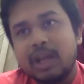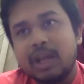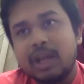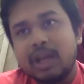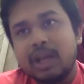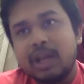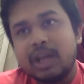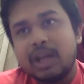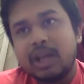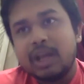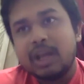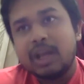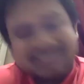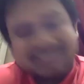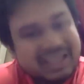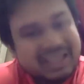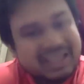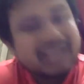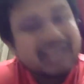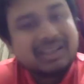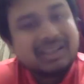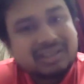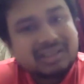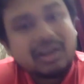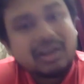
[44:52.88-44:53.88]
these
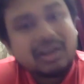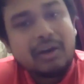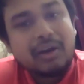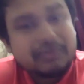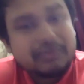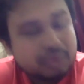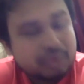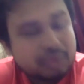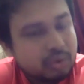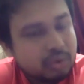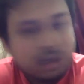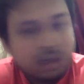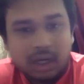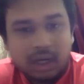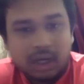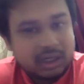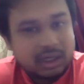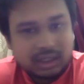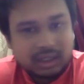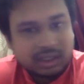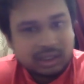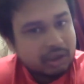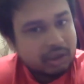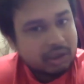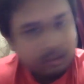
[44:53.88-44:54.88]
things you have to
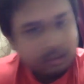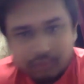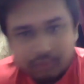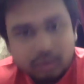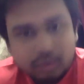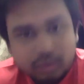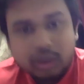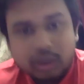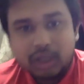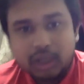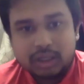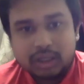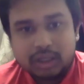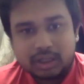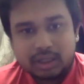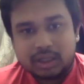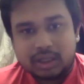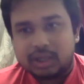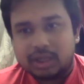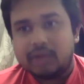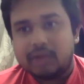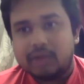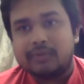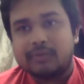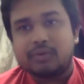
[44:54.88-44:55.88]
learn. You have to learn and
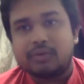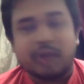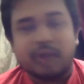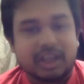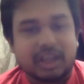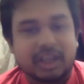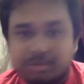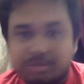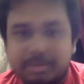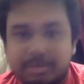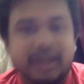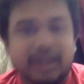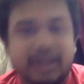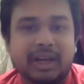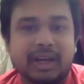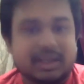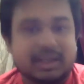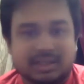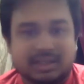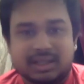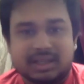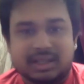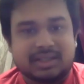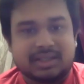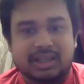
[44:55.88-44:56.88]
you have to
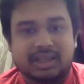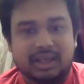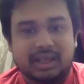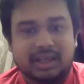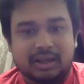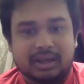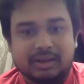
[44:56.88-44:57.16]
experience this thing.